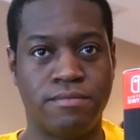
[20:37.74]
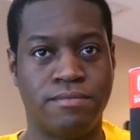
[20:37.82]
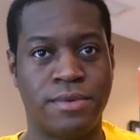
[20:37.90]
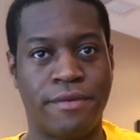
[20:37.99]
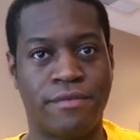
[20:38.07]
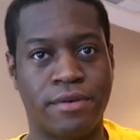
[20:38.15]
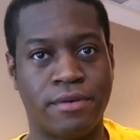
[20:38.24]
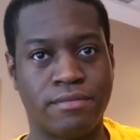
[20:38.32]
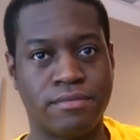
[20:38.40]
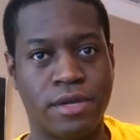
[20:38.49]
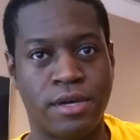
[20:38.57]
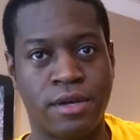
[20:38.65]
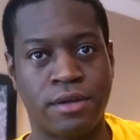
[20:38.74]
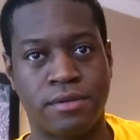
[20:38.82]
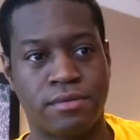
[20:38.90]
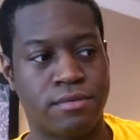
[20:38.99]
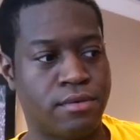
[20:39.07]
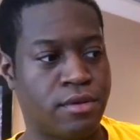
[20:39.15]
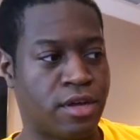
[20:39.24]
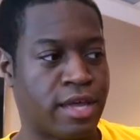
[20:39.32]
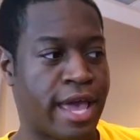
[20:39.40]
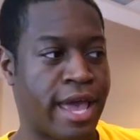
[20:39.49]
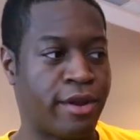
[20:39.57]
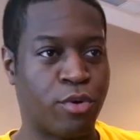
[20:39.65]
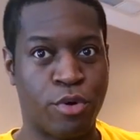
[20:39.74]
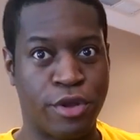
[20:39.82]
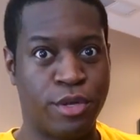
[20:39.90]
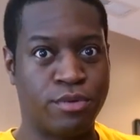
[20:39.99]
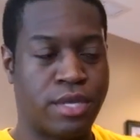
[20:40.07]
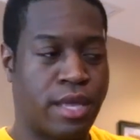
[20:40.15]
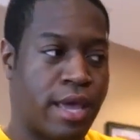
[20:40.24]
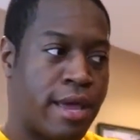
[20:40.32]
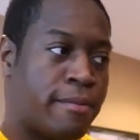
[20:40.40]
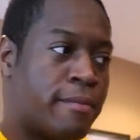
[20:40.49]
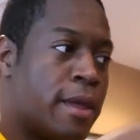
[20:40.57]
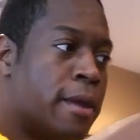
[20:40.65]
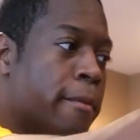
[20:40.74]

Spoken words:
never gonna look at or use again.